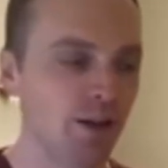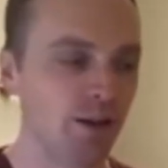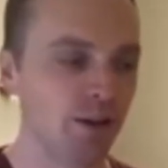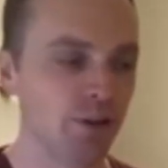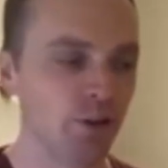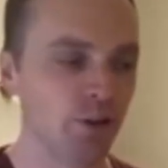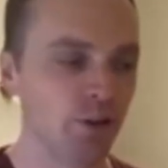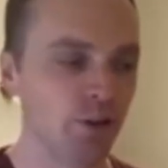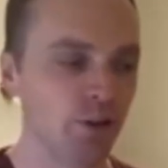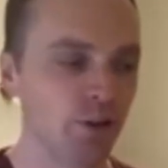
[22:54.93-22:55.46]
you
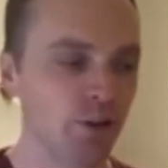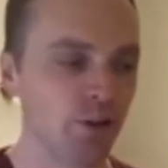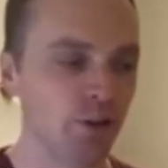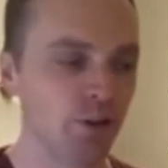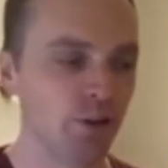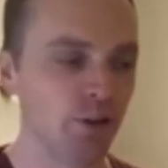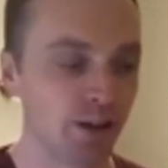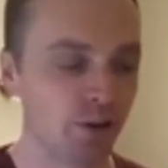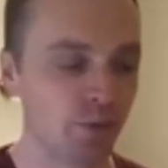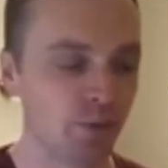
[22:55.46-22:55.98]
know, are
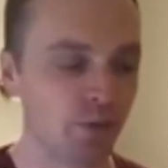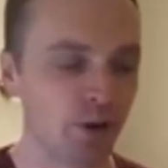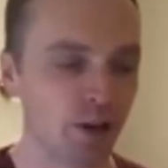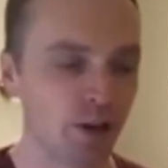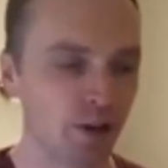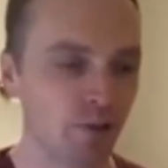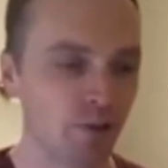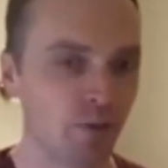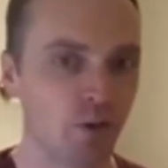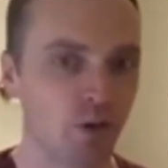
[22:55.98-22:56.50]

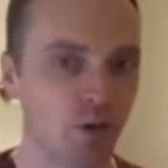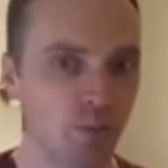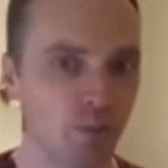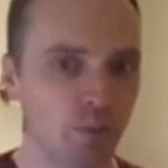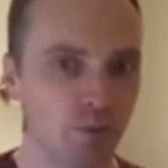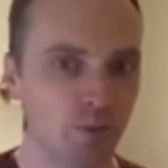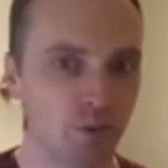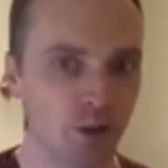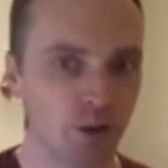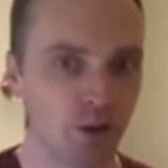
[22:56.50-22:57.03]
suffering from
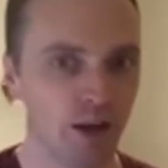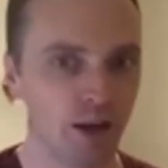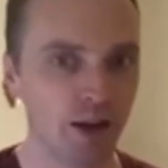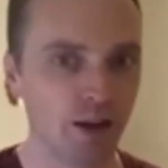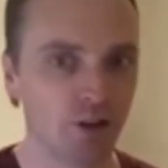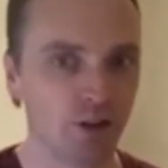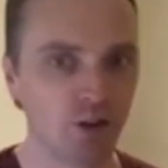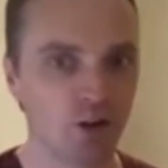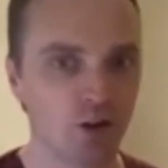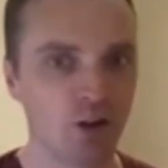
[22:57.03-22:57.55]
the free
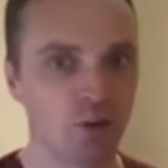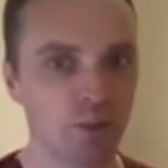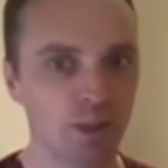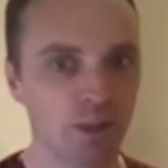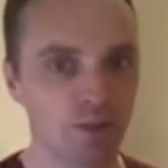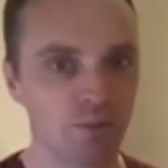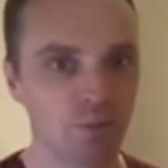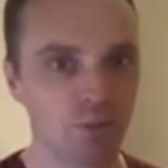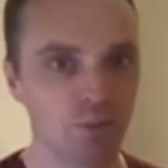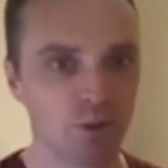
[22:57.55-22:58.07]
market
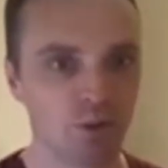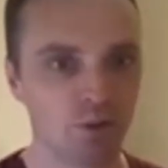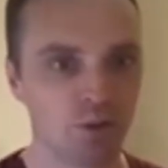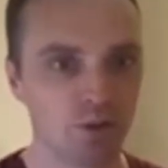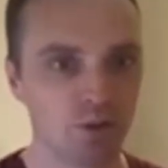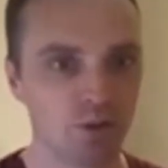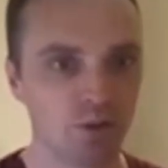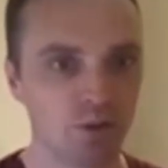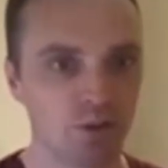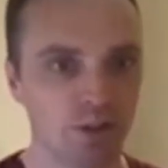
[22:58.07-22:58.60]
economy, which
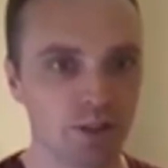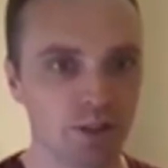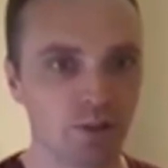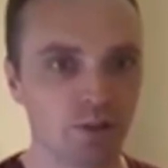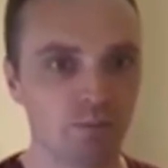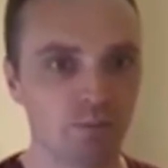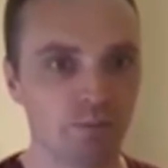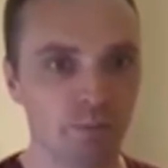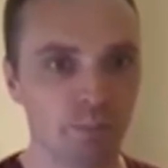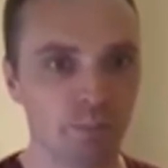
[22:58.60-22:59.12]
is let's
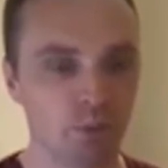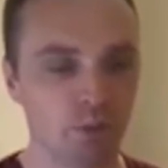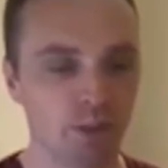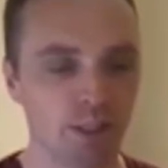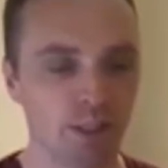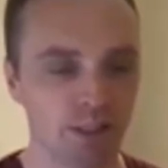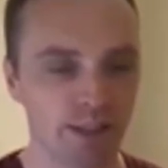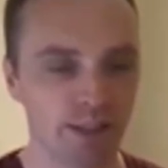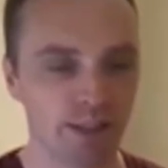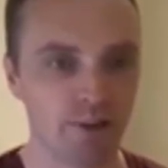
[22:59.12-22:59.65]
build
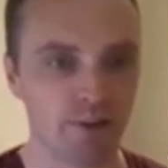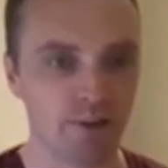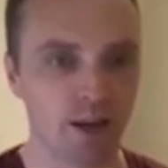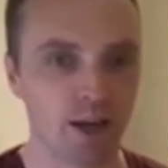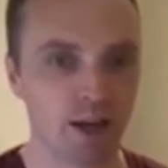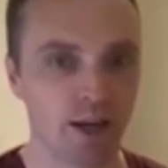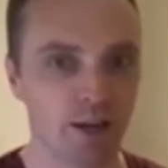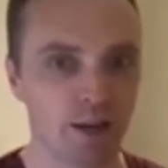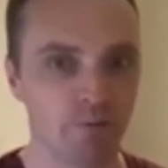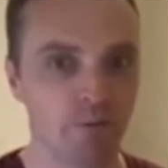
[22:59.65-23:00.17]
things out
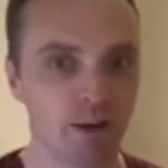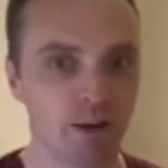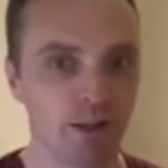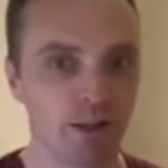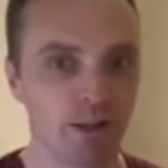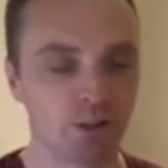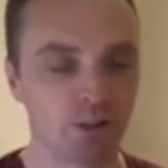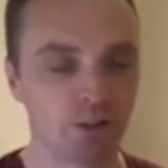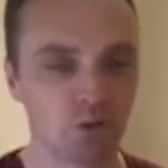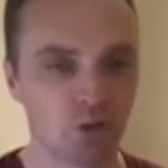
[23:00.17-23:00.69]
hard,
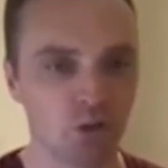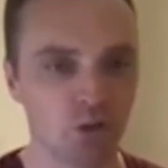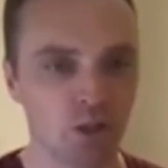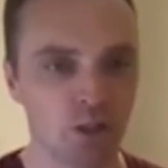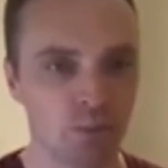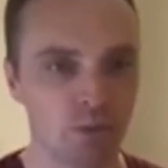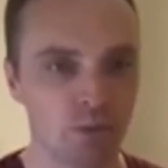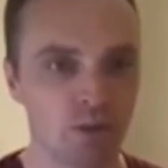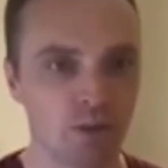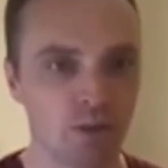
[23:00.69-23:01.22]
fast, and
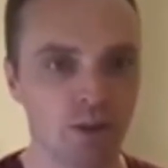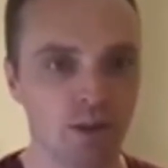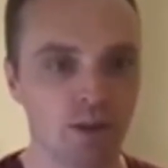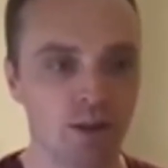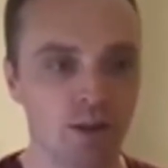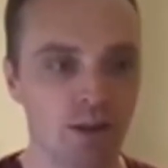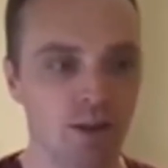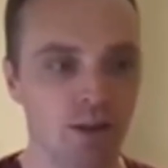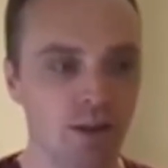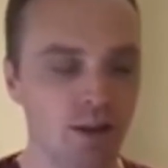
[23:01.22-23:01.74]
cheap
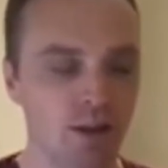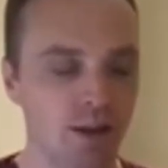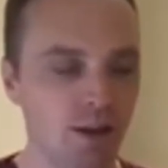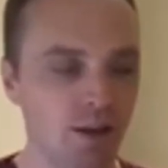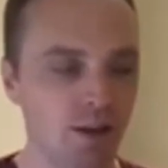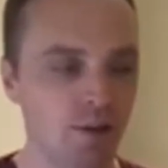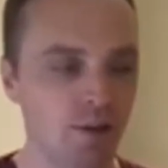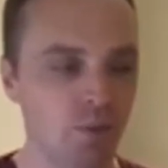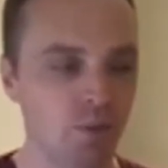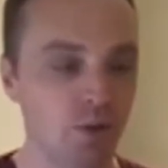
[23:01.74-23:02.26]

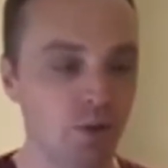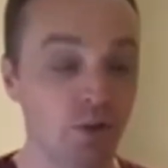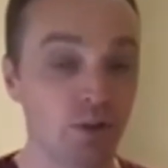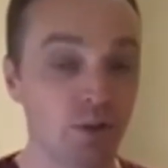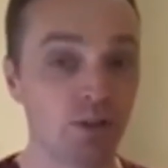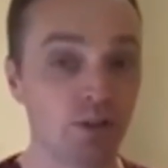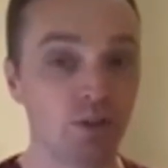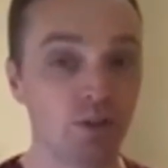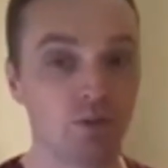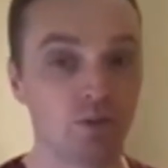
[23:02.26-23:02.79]
with no
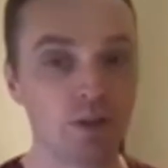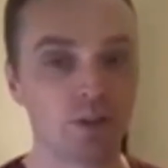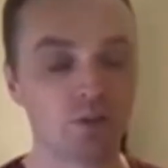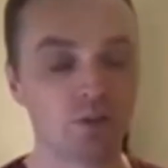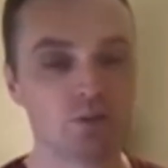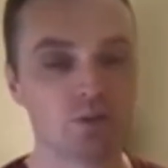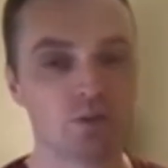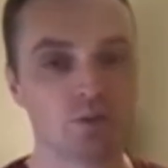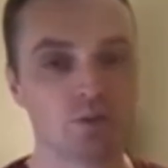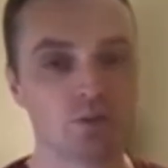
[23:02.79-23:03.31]

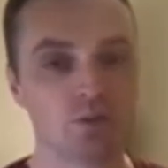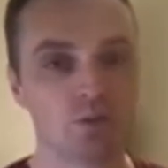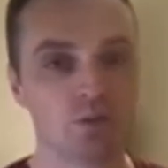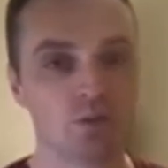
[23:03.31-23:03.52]
consideration to